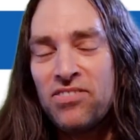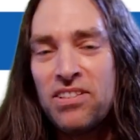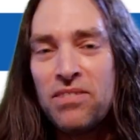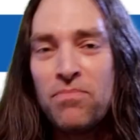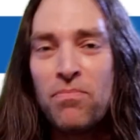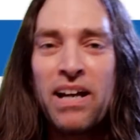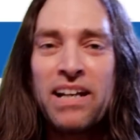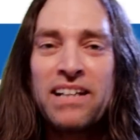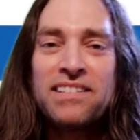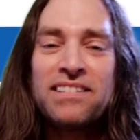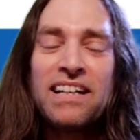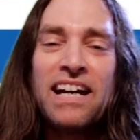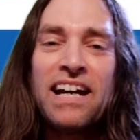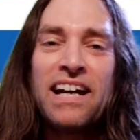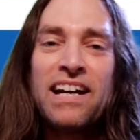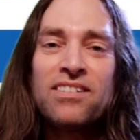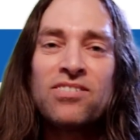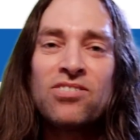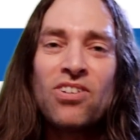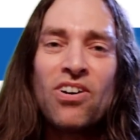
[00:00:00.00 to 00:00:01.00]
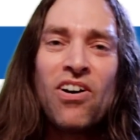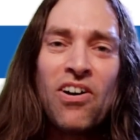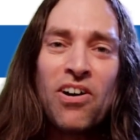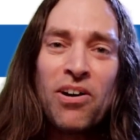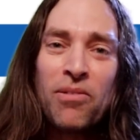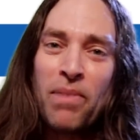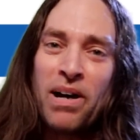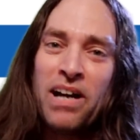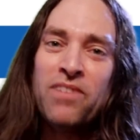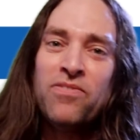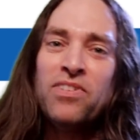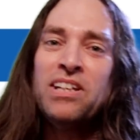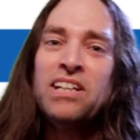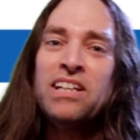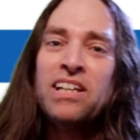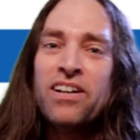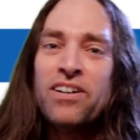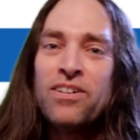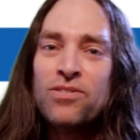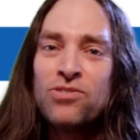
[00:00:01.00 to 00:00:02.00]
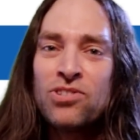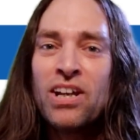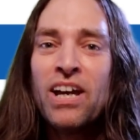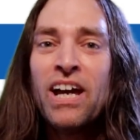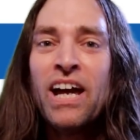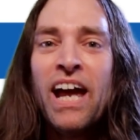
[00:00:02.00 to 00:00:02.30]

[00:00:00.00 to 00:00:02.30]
demonetized all my videos.